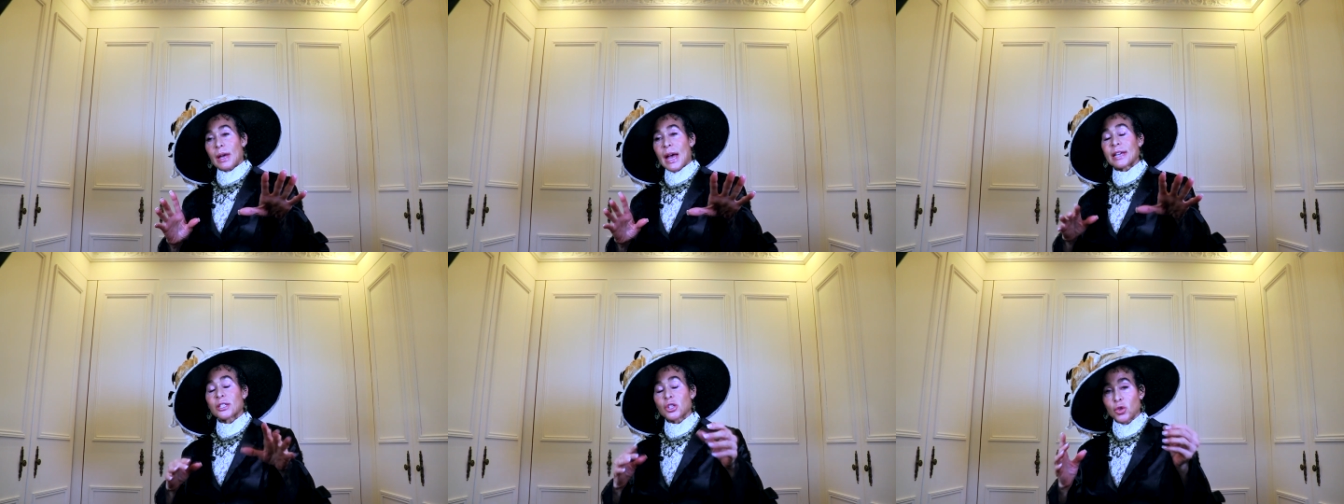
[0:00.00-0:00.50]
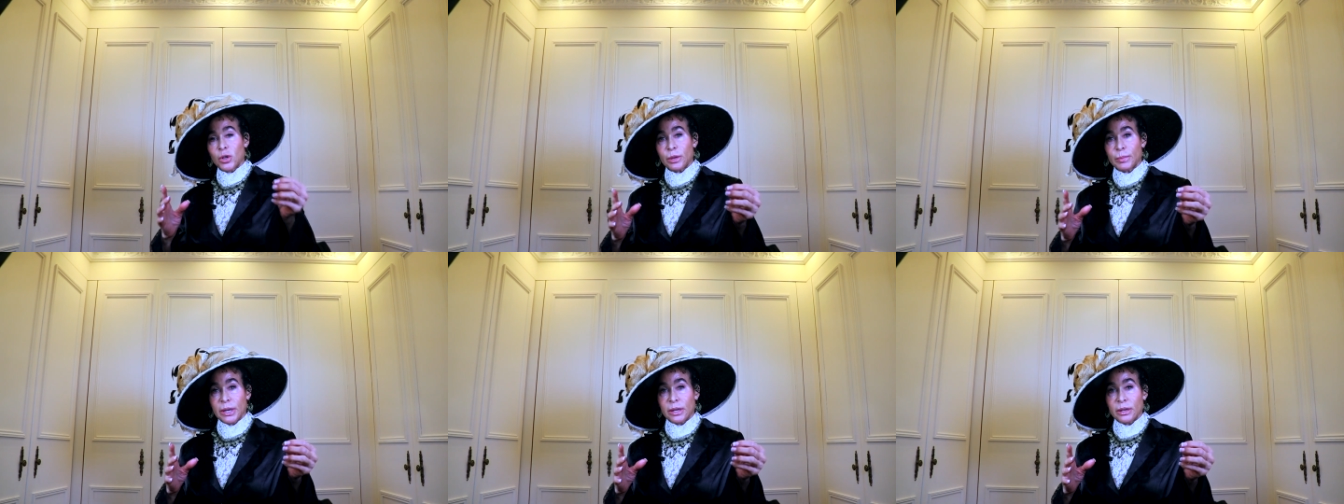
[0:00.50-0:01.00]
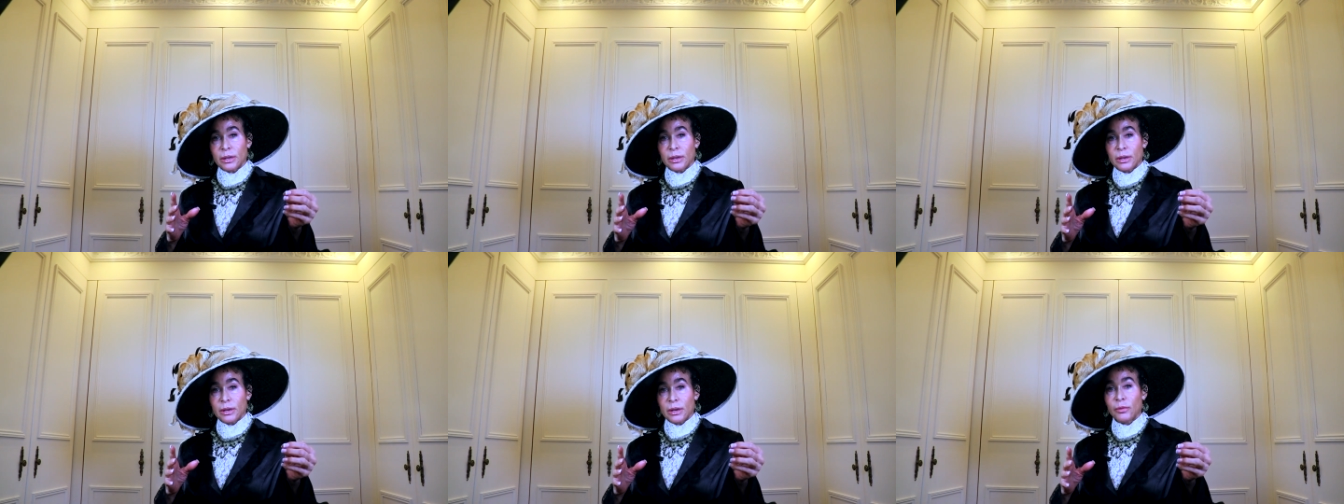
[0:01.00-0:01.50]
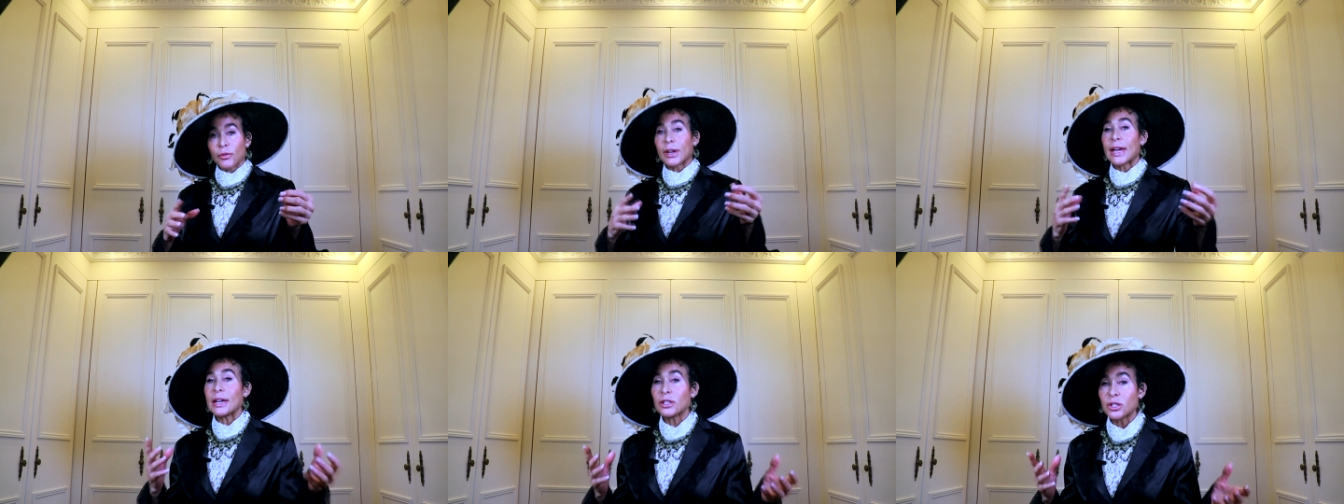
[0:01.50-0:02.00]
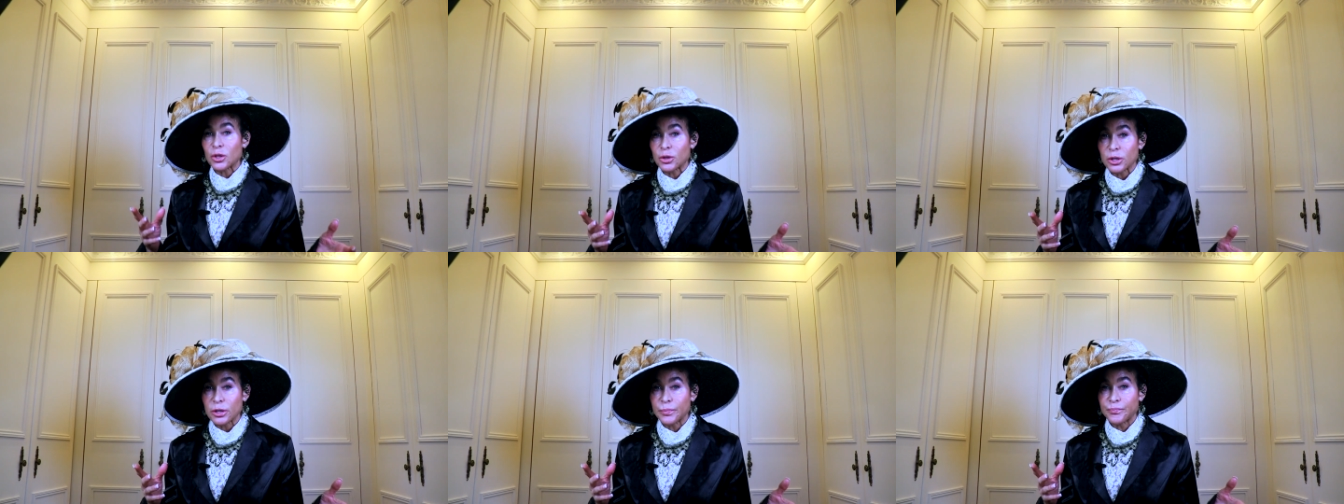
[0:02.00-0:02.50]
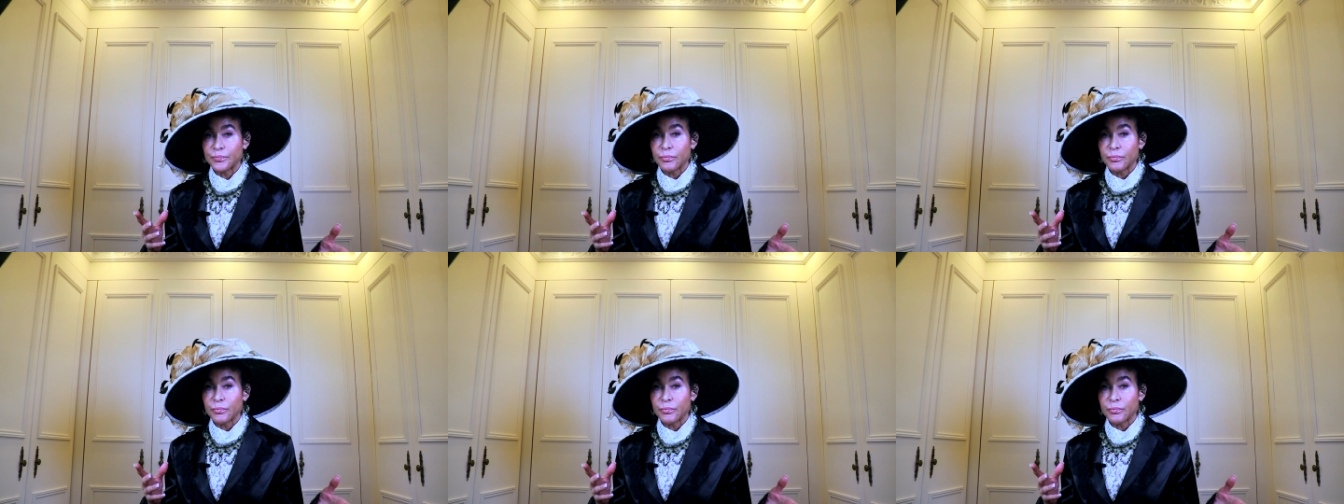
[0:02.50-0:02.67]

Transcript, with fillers: as a treatment for cancers.